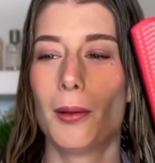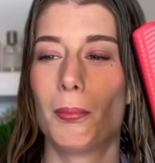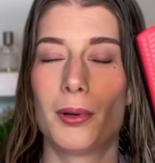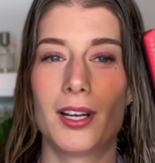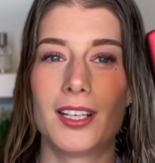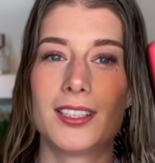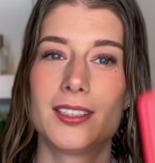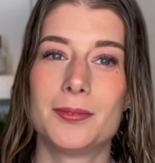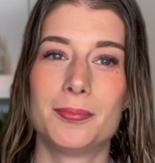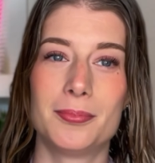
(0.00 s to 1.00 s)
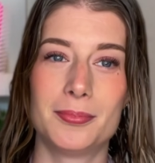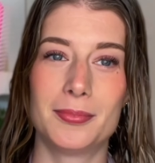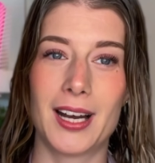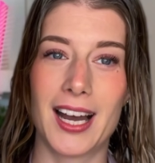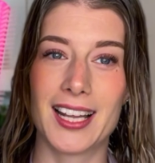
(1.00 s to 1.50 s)
but
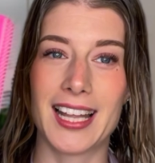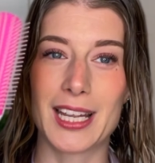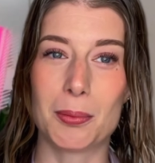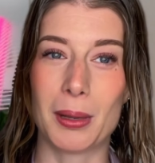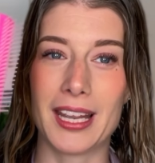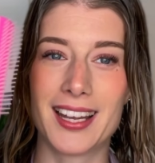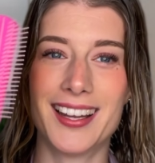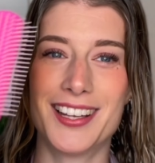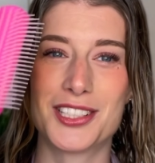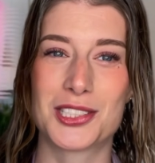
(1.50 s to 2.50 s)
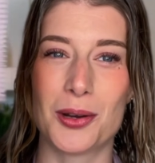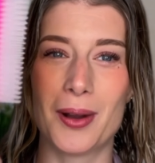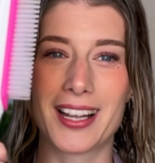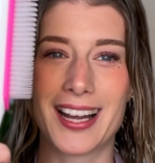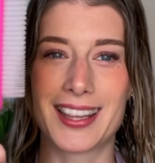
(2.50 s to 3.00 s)
I like pink, so
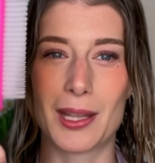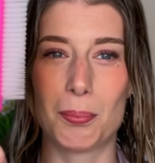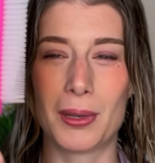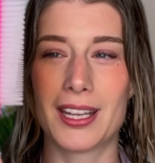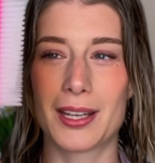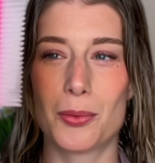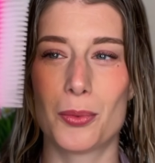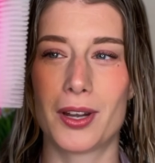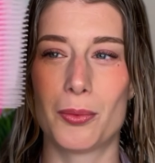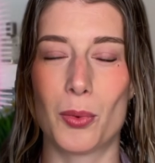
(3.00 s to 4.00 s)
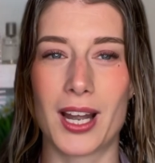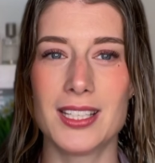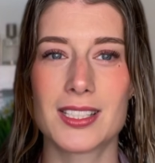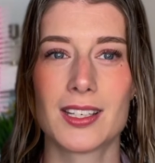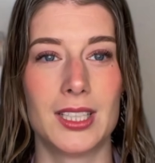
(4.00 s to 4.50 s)
I got the pink and white.